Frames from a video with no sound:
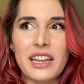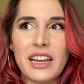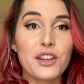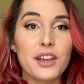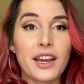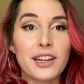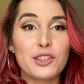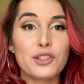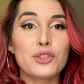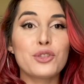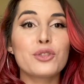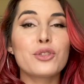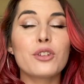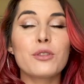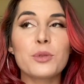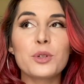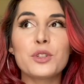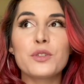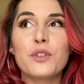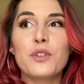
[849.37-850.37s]
Thank you guys so
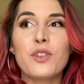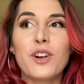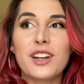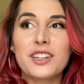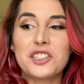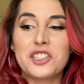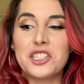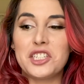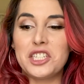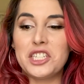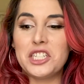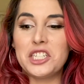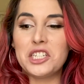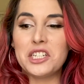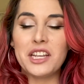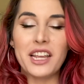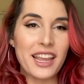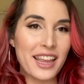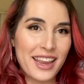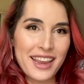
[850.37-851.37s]
much for
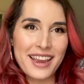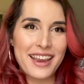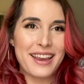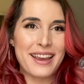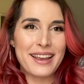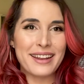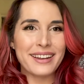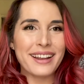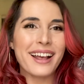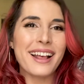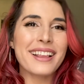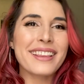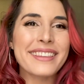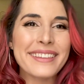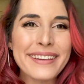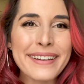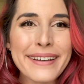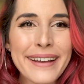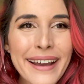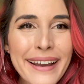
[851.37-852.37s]
watching, and I'll
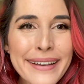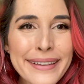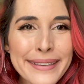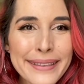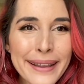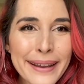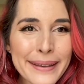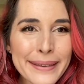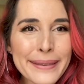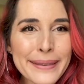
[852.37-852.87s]
see you guys next